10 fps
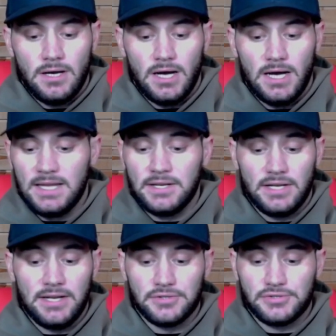
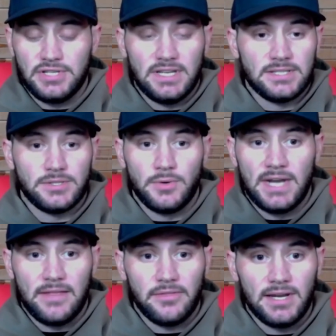or she is
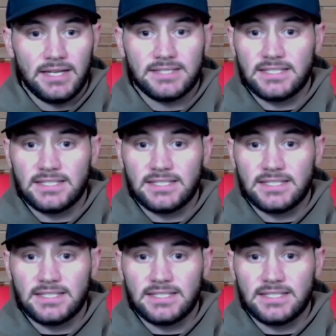doing athletics,